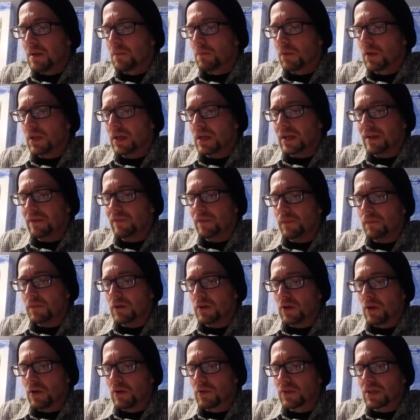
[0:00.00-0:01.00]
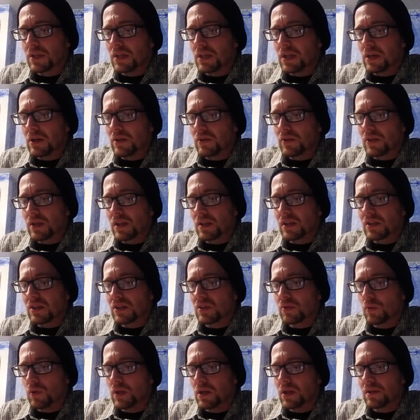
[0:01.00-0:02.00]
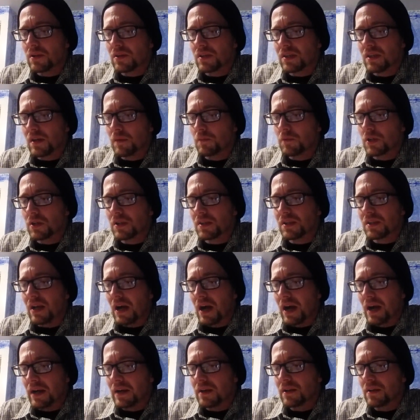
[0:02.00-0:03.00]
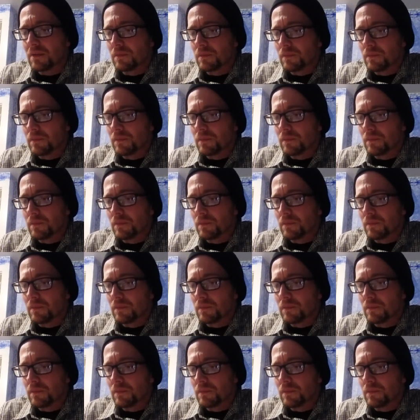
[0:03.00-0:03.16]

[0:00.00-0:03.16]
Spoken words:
bleeding from their nose and ears. At least 20 of the subjects died.